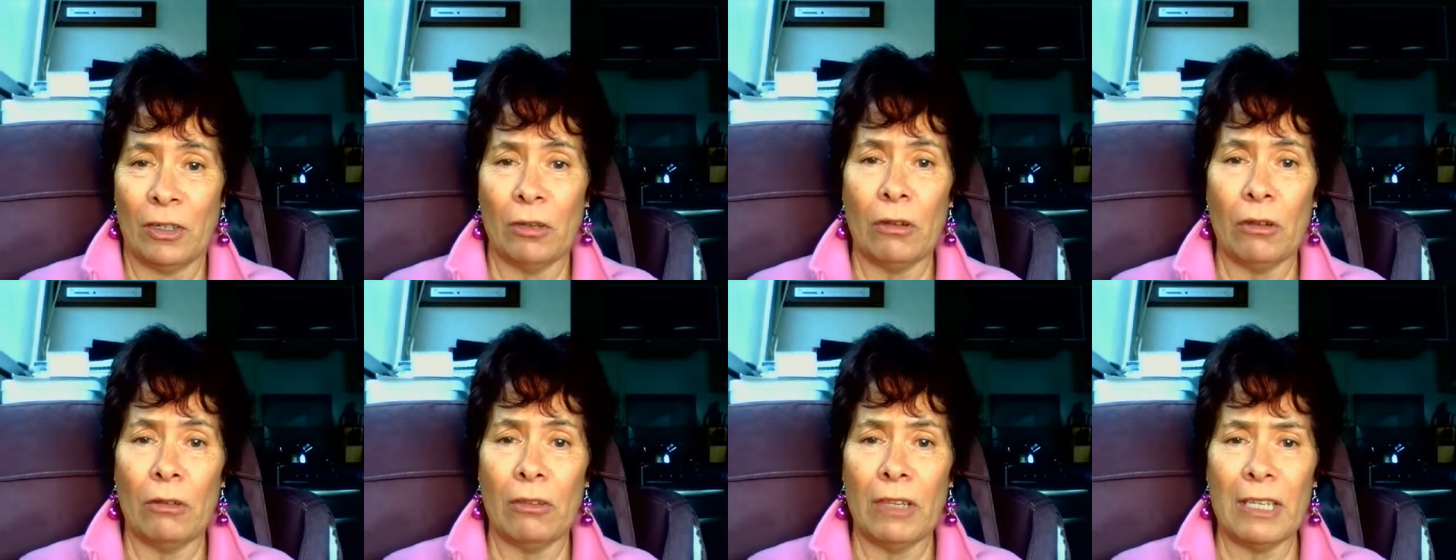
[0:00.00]
You
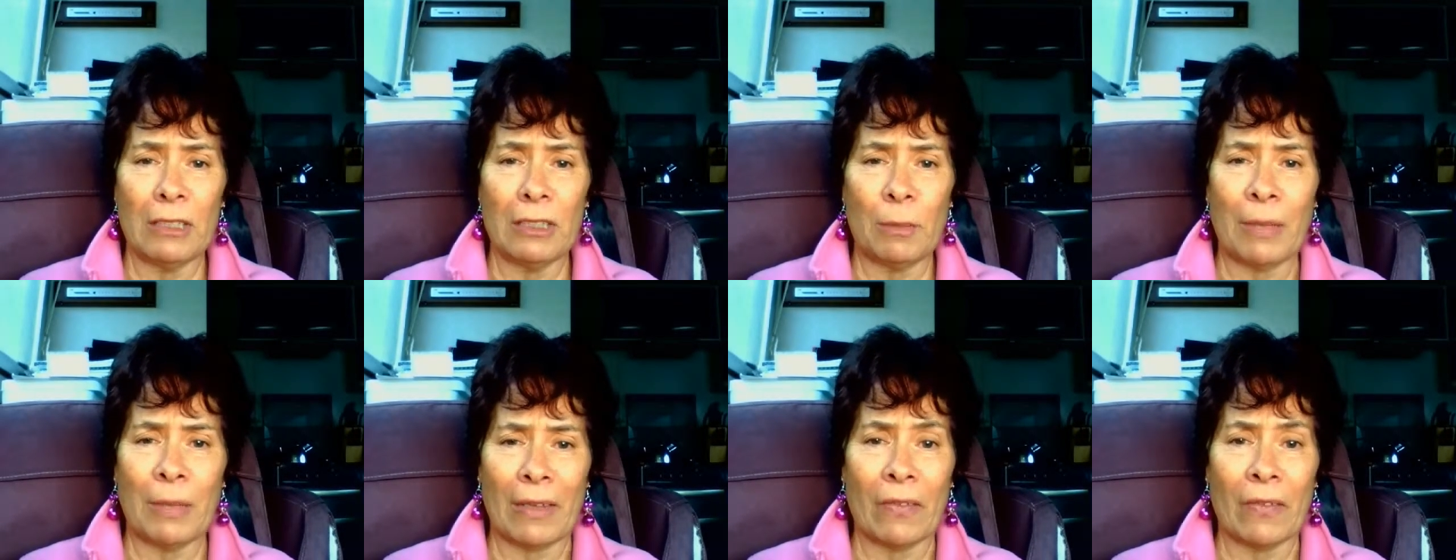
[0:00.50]
know, these are
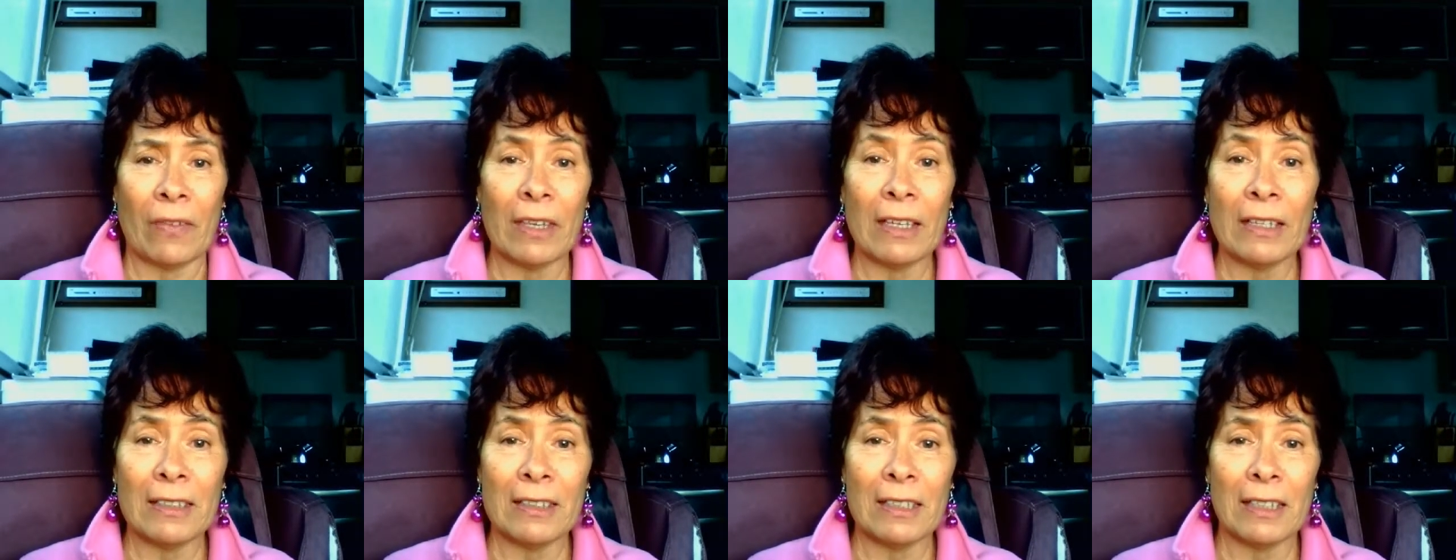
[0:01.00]
big
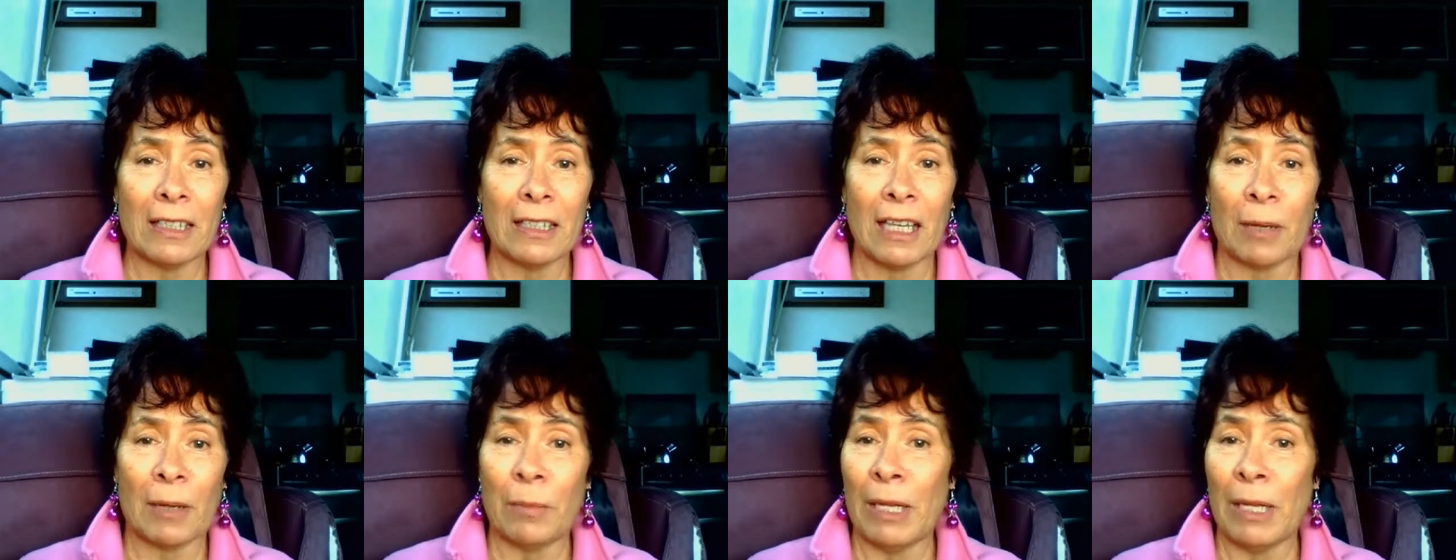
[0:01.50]
things in a
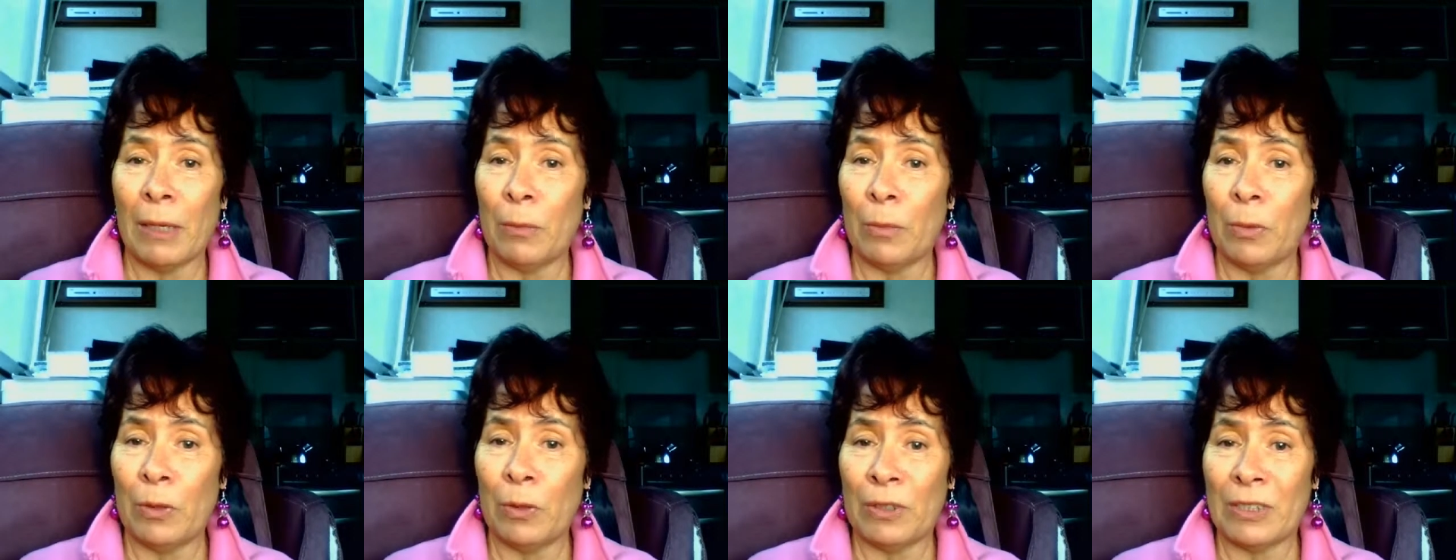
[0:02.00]
young
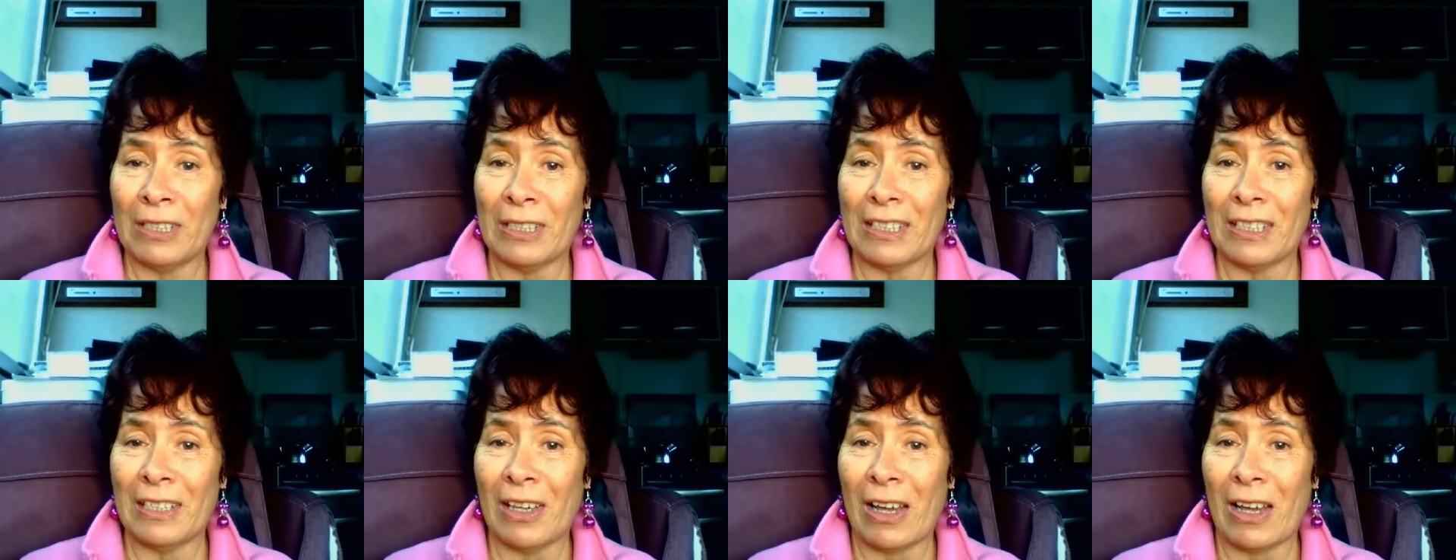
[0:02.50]

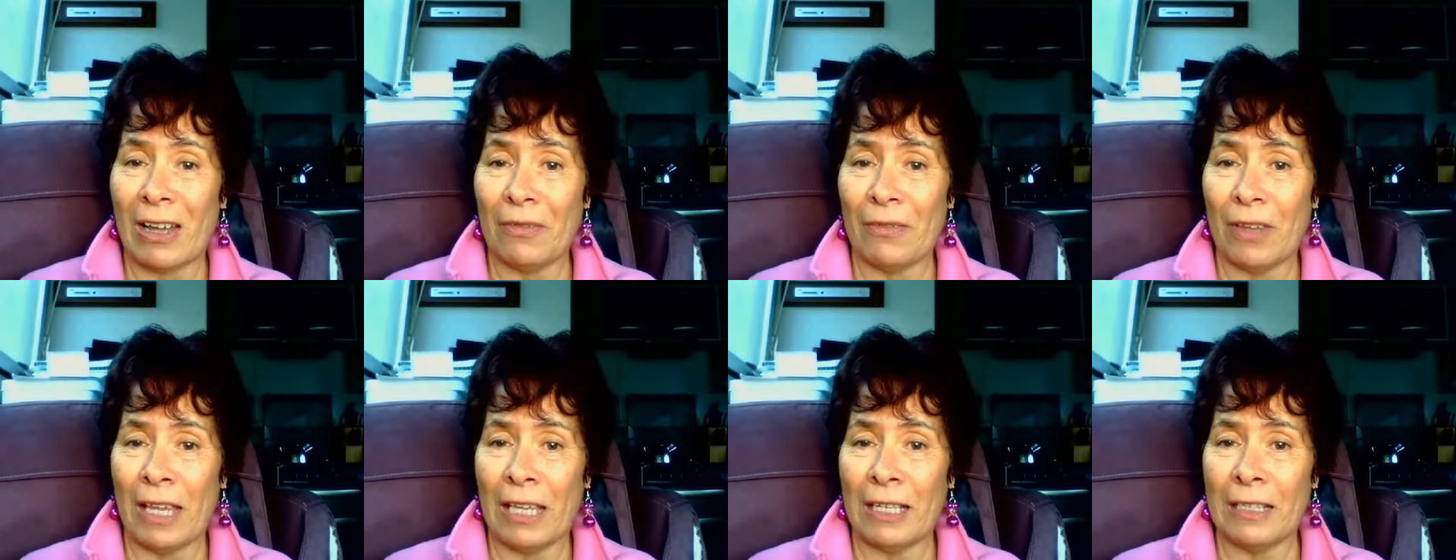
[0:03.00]
person's life,
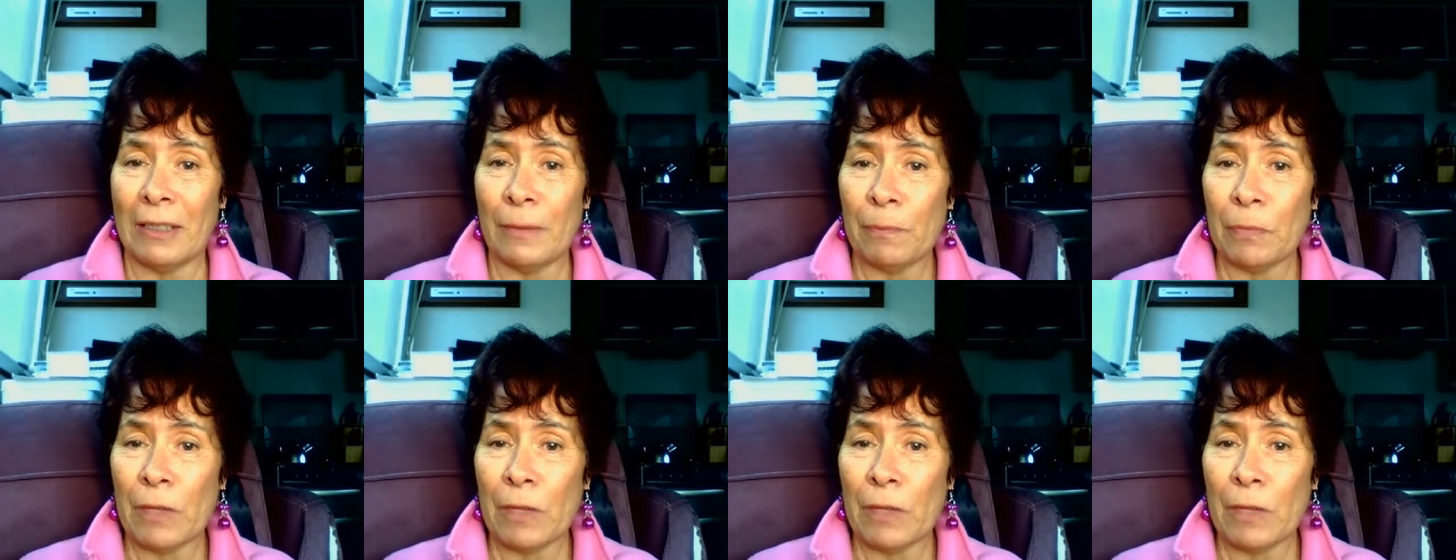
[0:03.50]
and